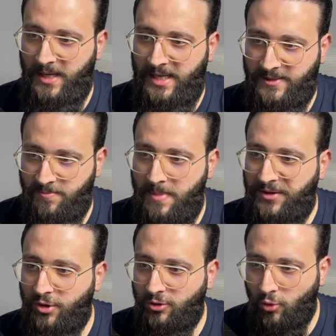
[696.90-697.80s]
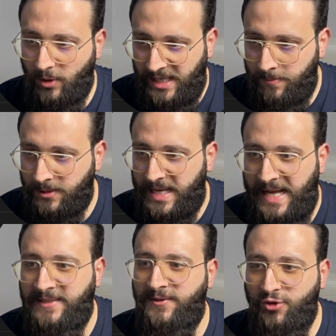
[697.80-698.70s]
it's better to keep it
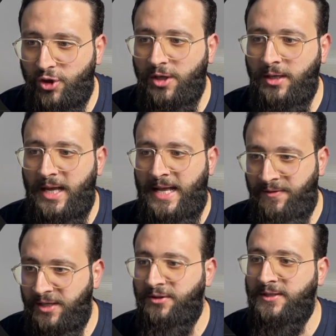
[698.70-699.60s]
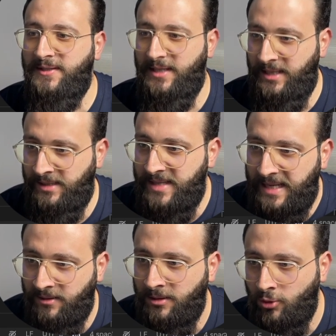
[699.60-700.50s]
as string and it is
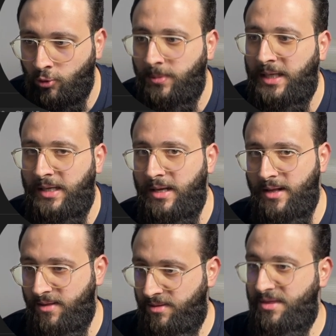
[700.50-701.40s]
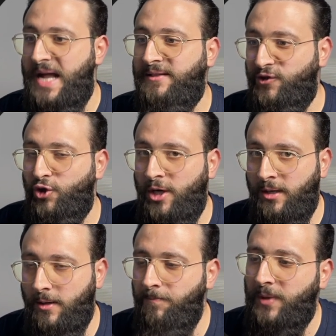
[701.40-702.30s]
intended to be that
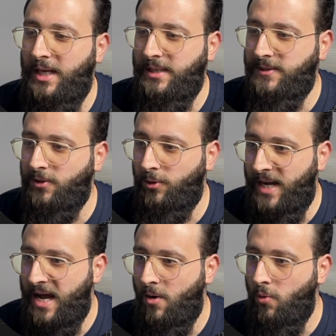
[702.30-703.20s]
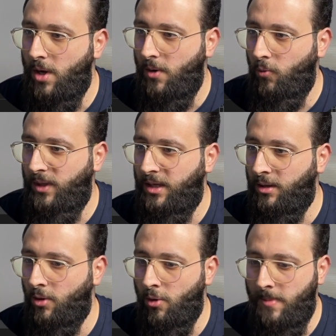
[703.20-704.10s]
string. So now we
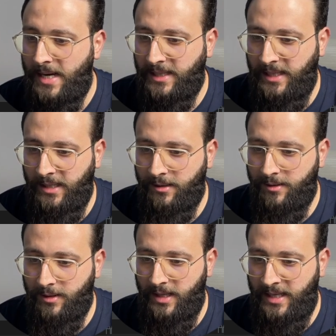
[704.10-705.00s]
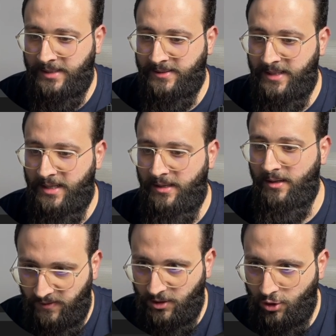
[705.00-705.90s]
can go back here and say
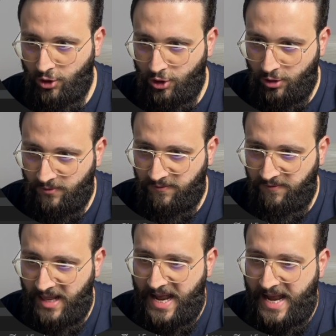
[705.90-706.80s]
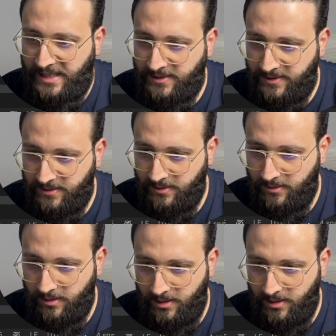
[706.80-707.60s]
feature flags